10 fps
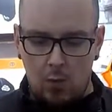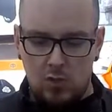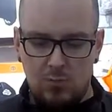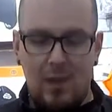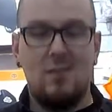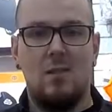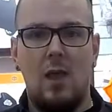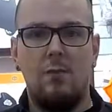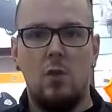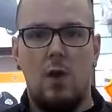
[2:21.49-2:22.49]
which makes
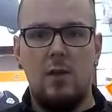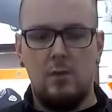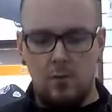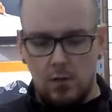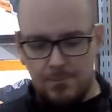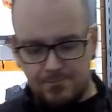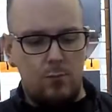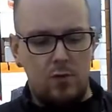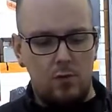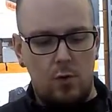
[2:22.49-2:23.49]
life a lot easier.
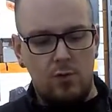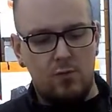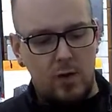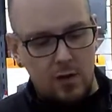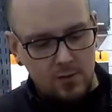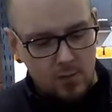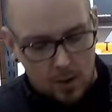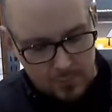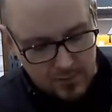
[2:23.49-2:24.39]
You'll notice right on the top of the